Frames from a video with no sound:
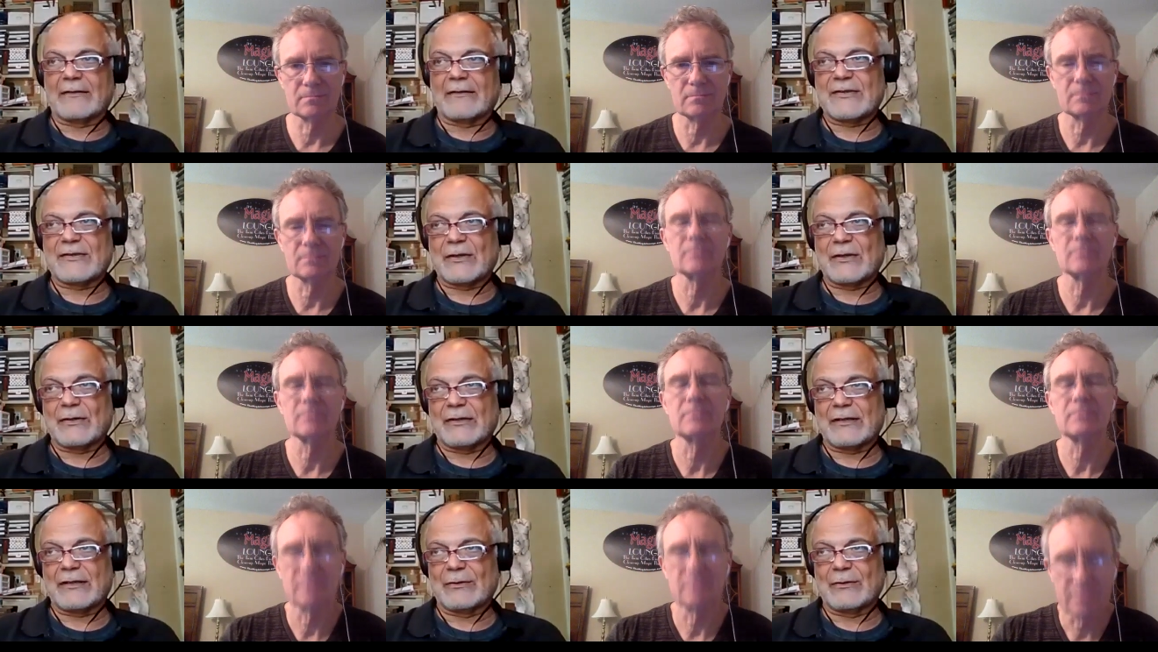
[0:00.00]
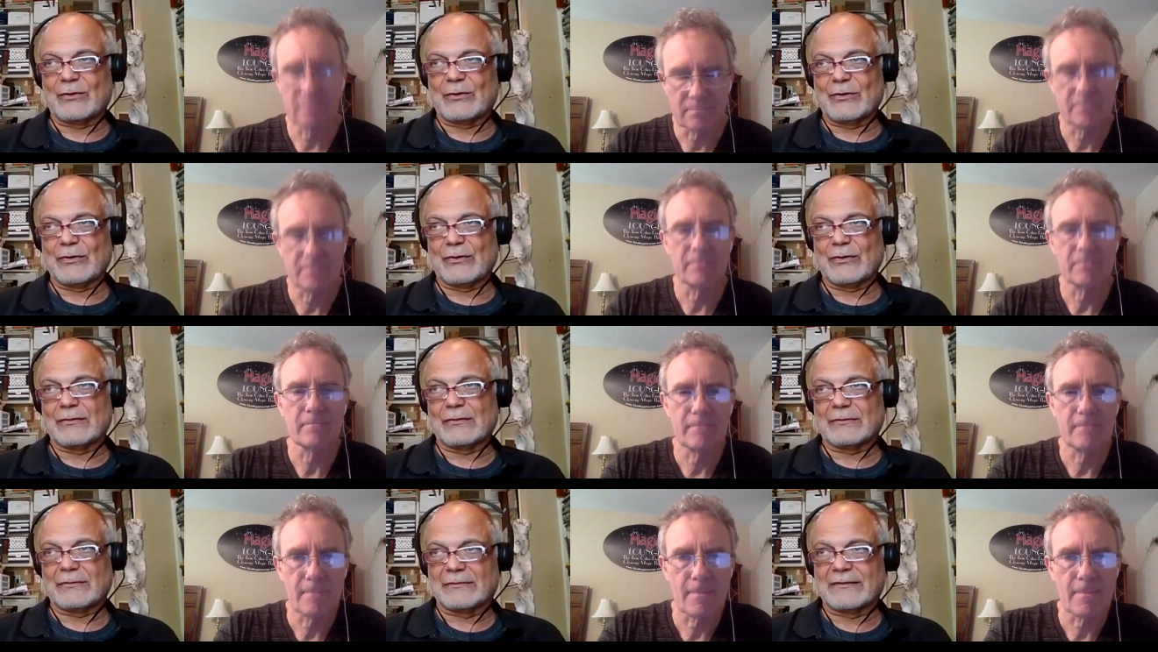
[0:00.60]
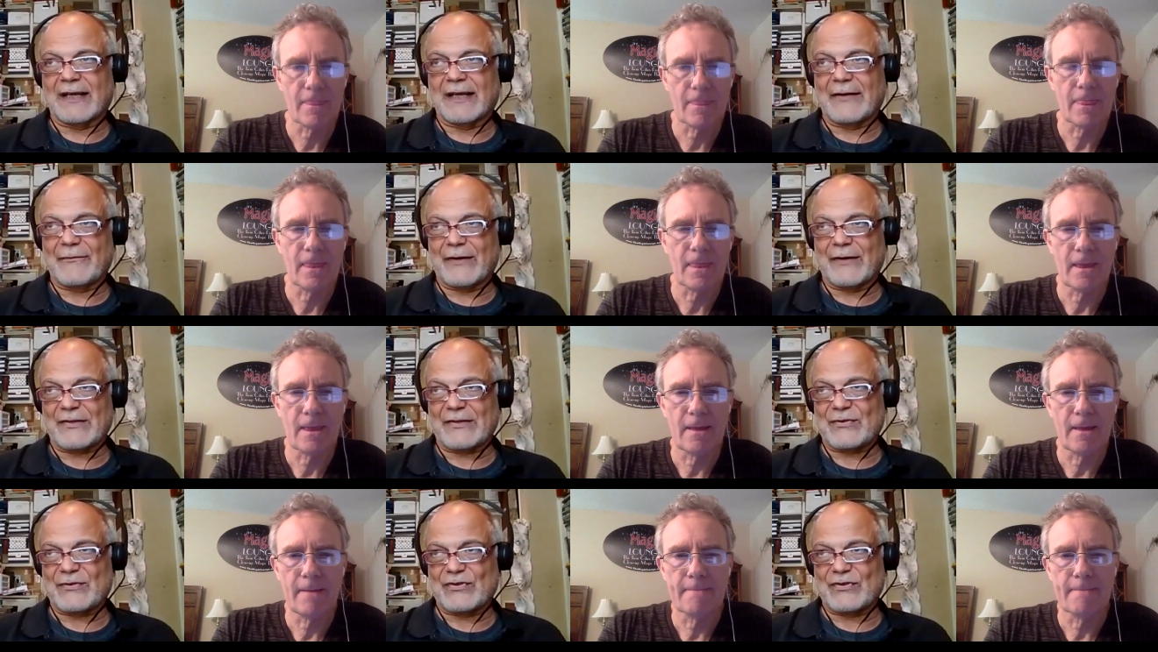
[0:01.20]
Speaker 1: So you need to
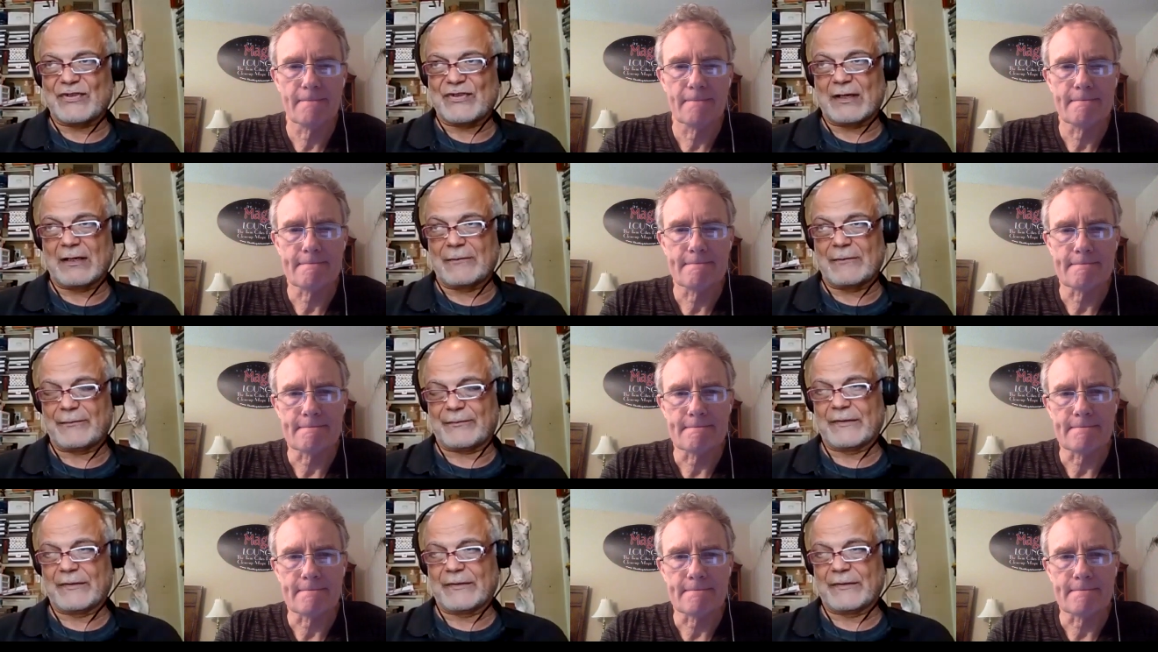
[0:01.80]
diverse yourself.